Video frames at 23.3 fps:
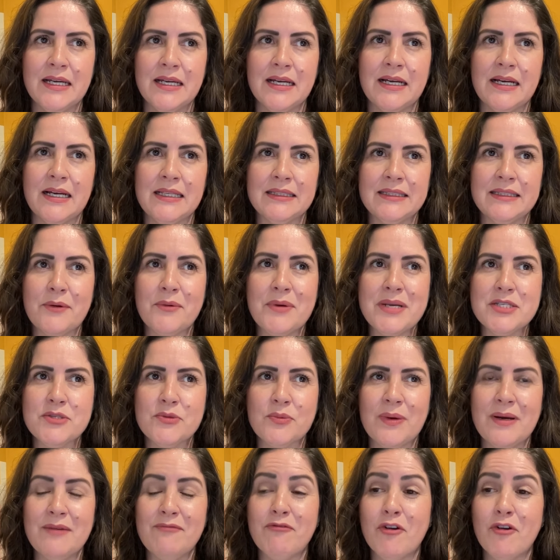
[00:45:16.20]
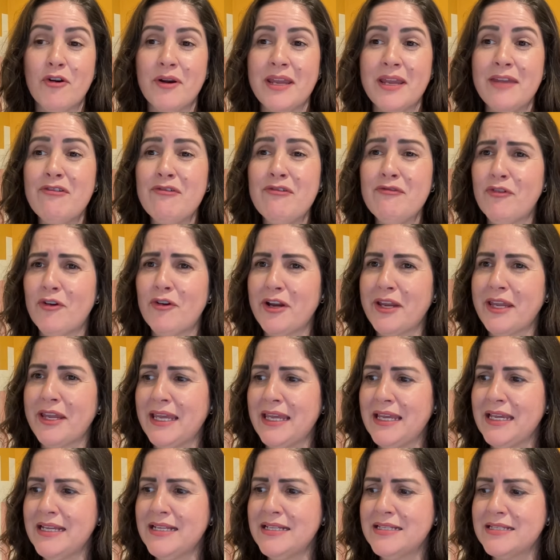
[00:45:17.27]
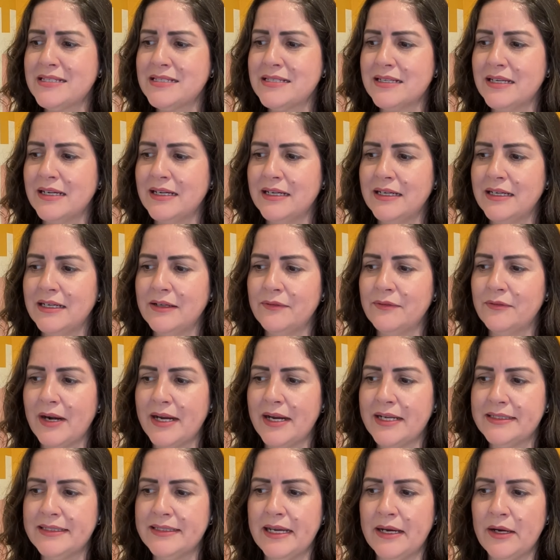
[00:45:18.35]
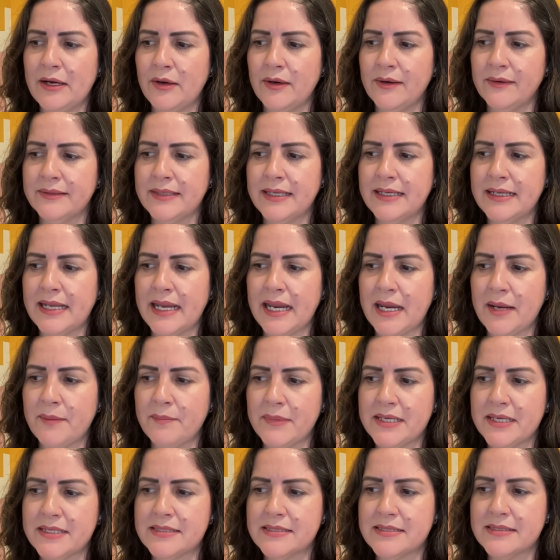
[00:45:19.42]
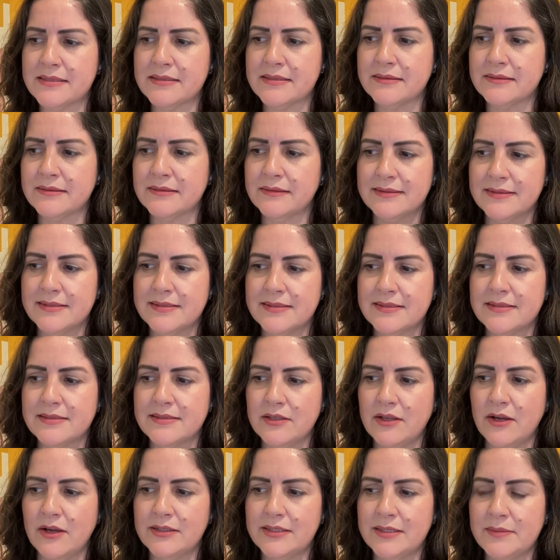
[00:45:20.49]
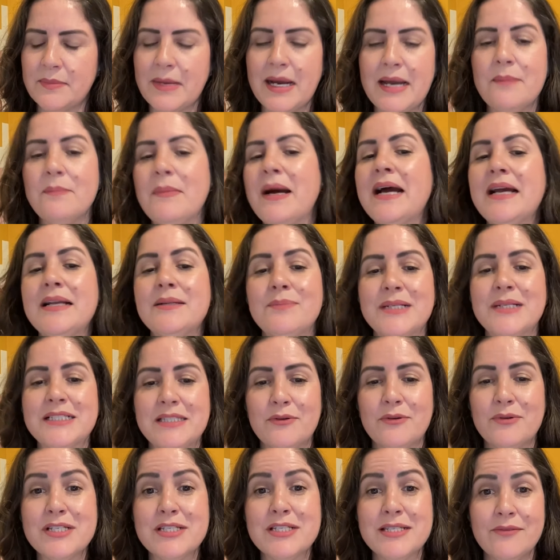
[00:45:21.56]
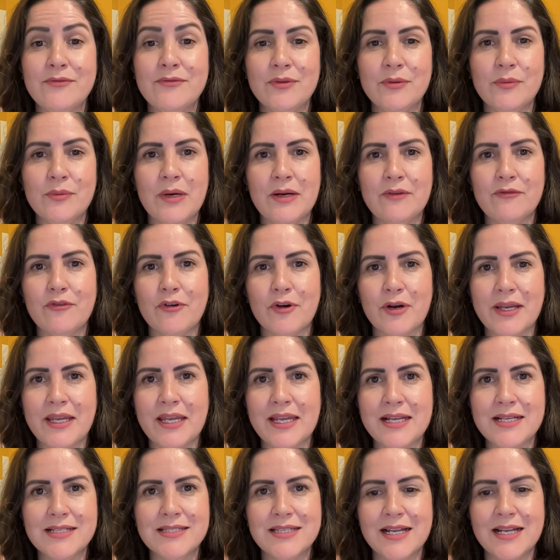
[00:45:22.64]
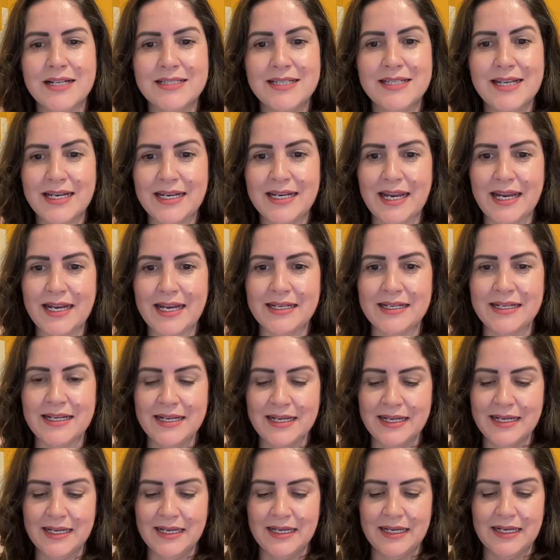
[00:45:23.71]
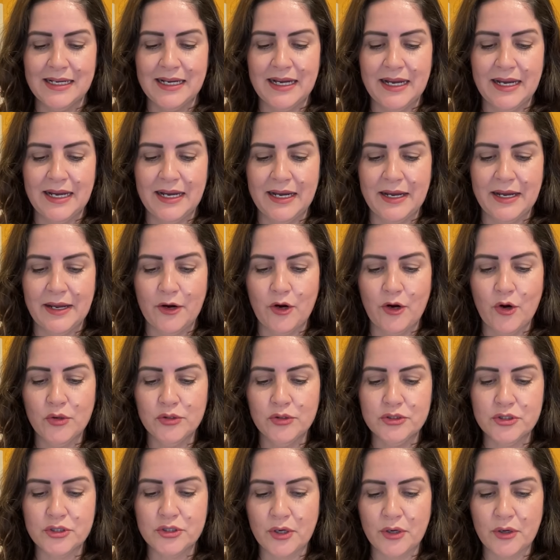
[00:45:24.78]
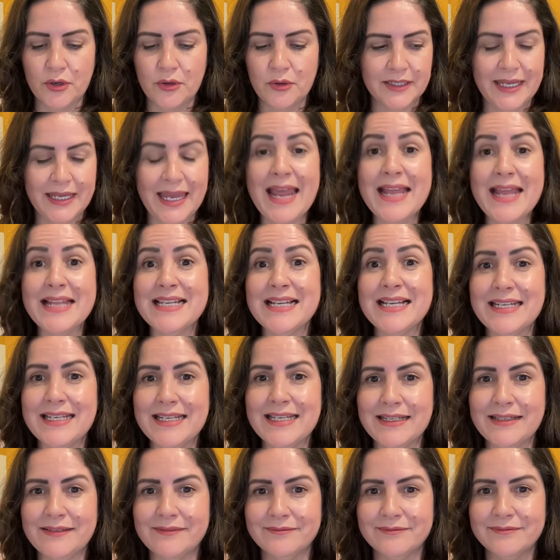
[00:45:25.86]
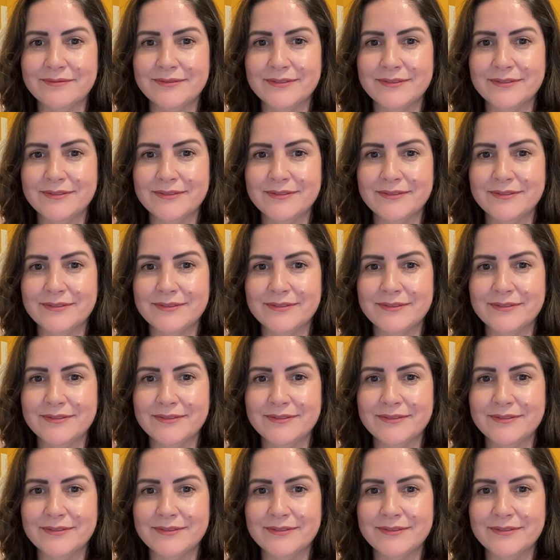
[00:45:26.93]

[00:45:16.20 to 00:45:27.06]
There is one for kids. Right now, the name is not in my mind, but there is even one for kids that they can control Candly.